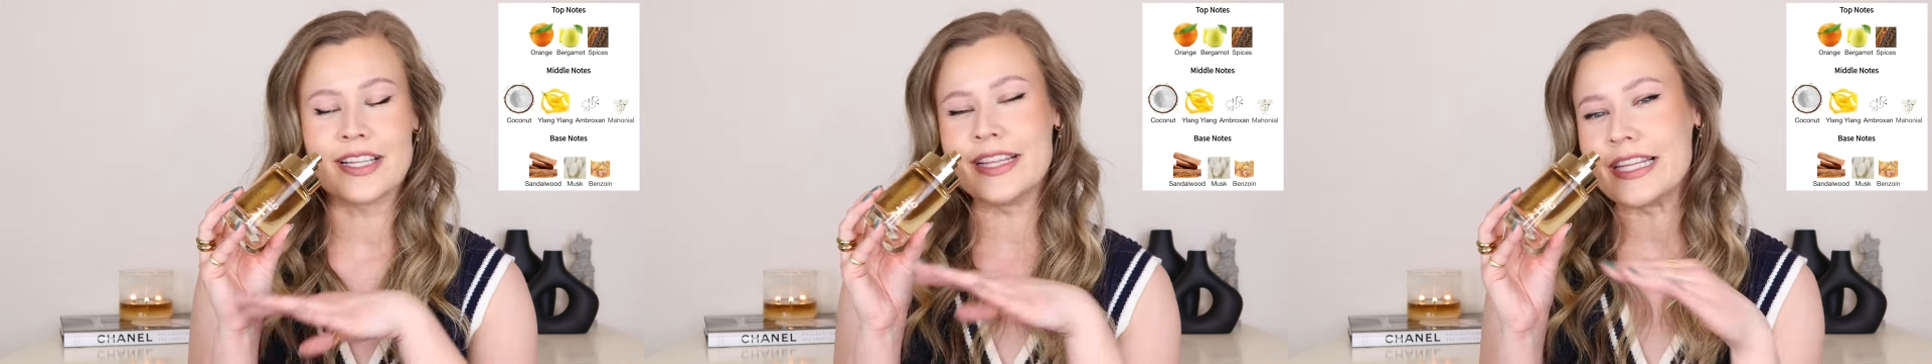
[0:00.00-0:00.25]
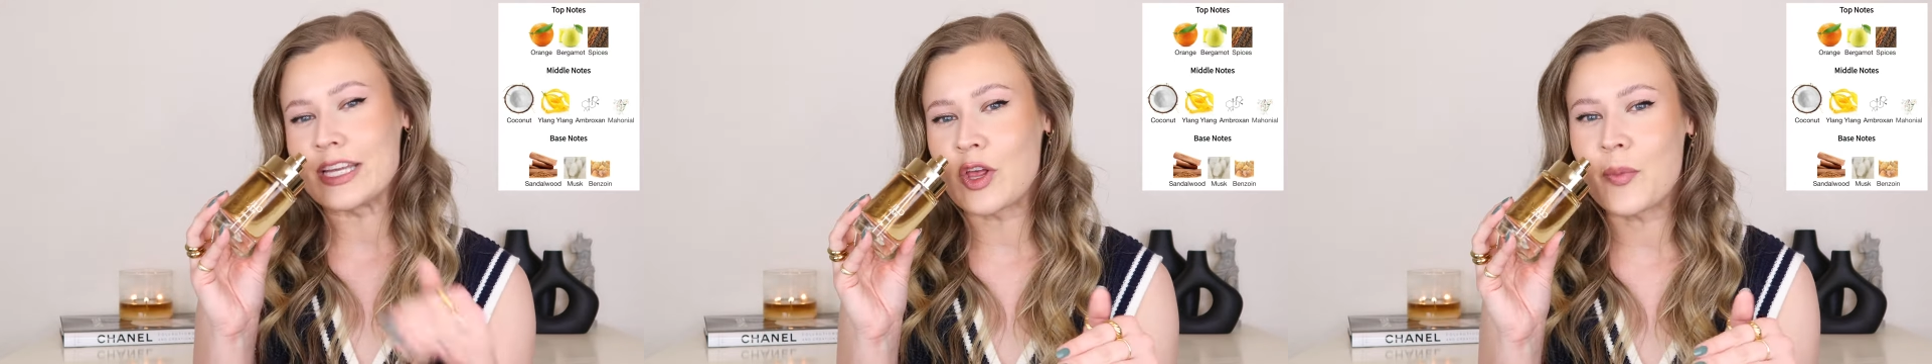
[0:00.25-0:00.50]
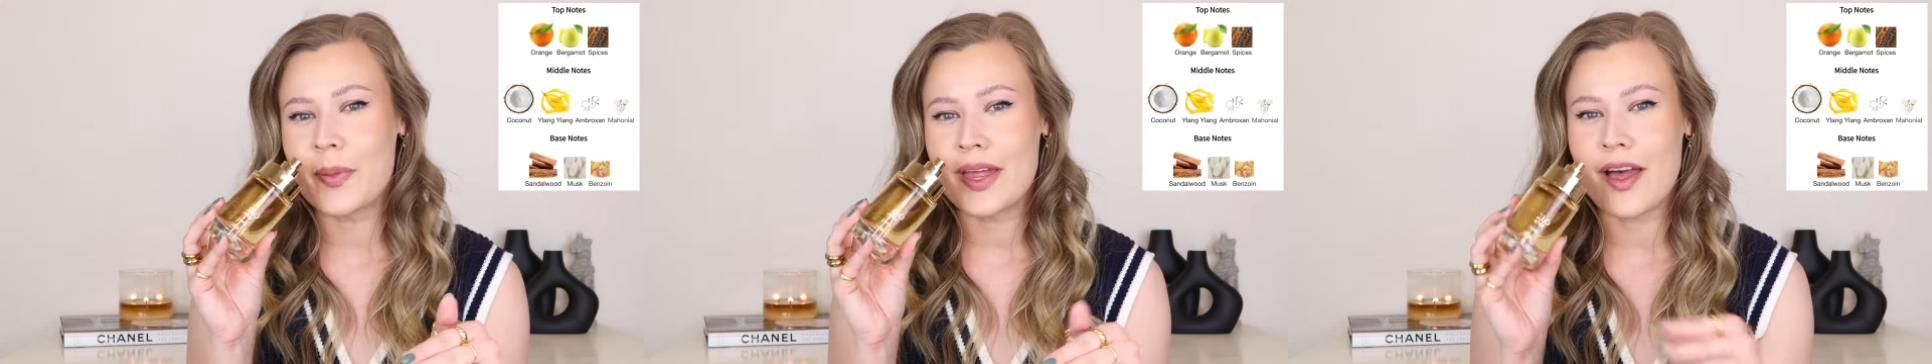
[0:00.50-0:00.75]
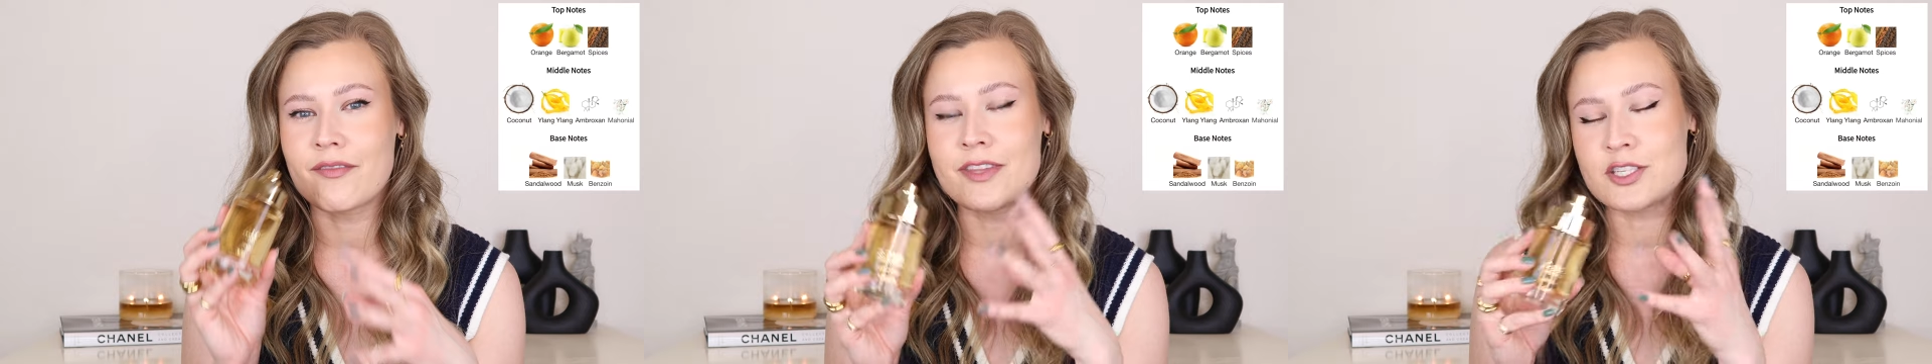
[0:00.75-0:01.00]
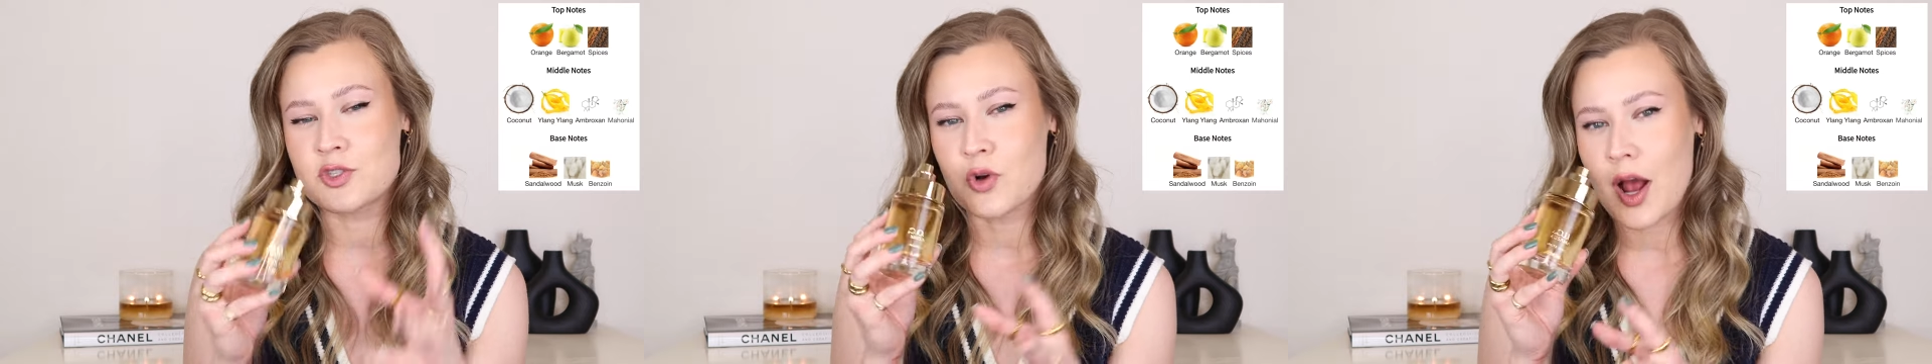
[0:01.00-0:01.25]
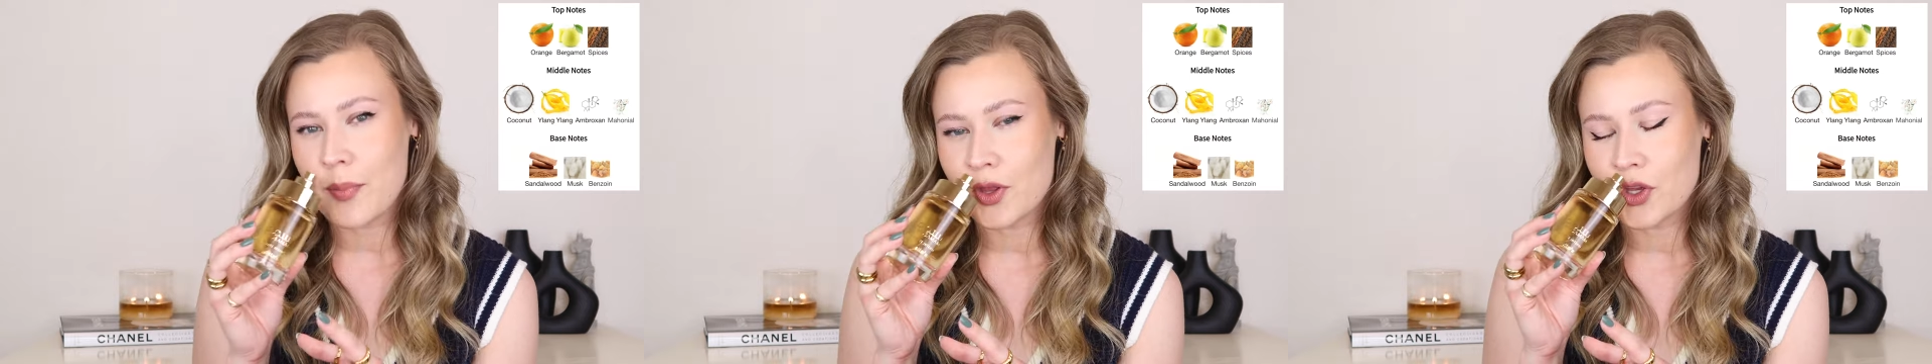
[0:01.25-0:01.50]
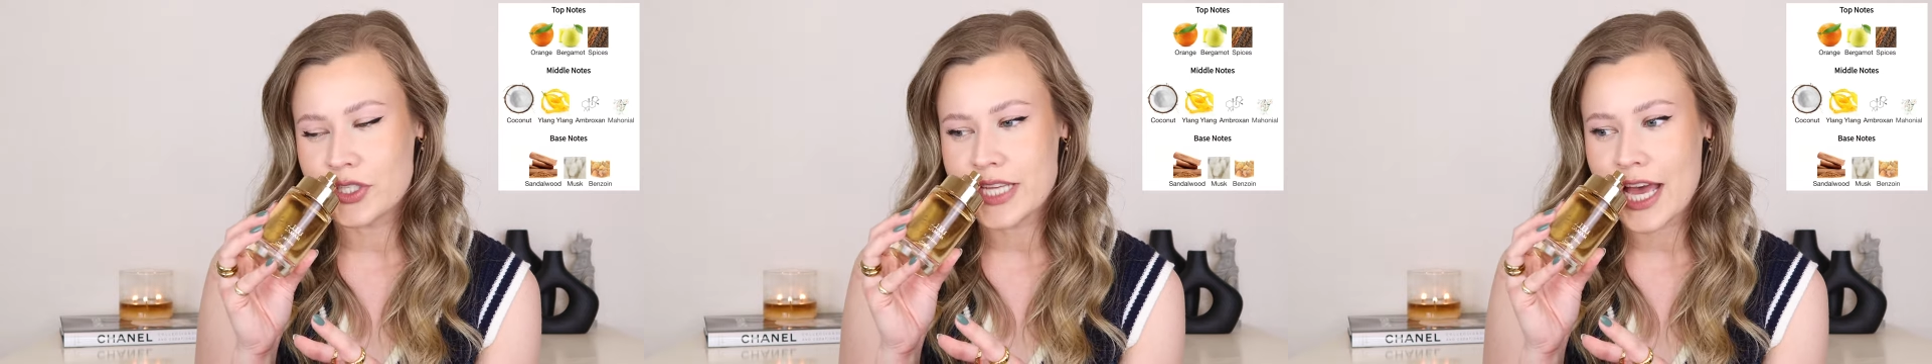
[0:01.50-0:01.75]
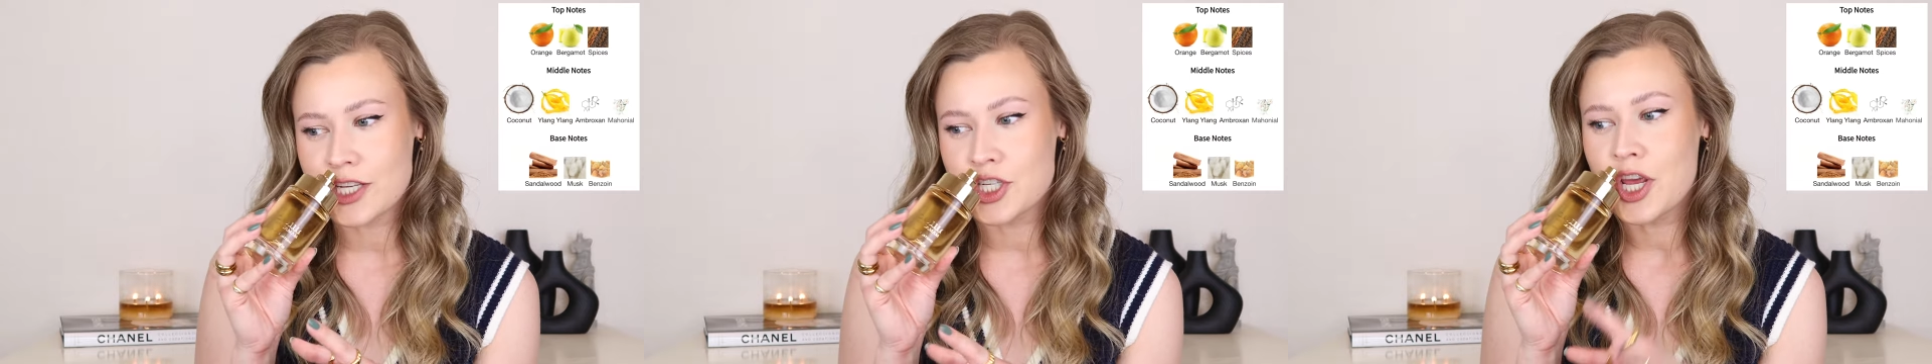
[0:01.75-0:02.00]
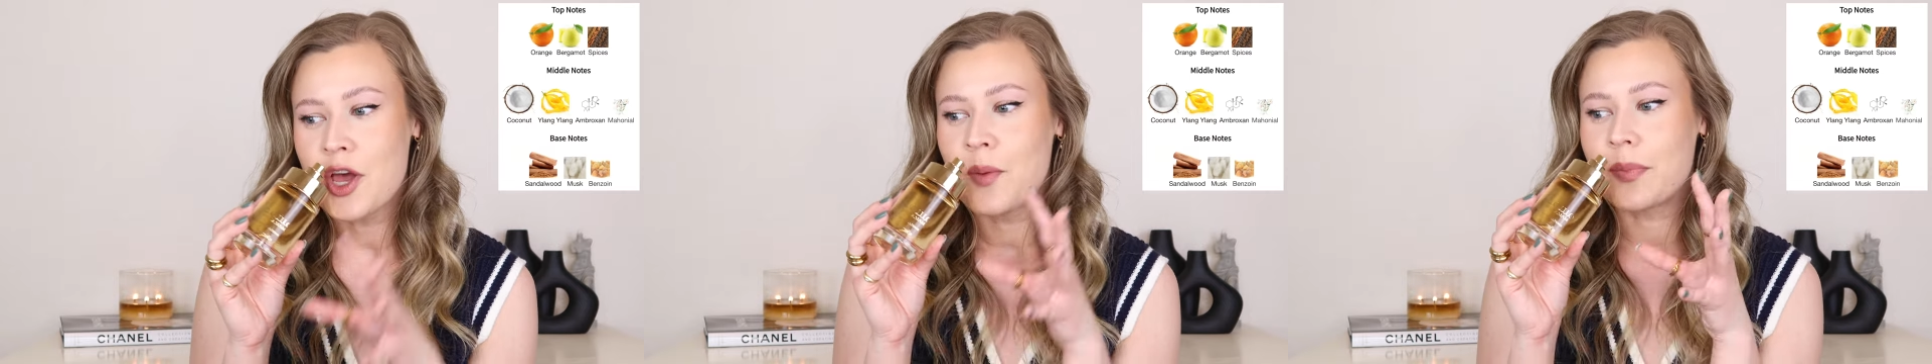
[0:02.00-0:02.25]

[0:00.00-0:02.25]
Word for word: little bit of this tropical touch.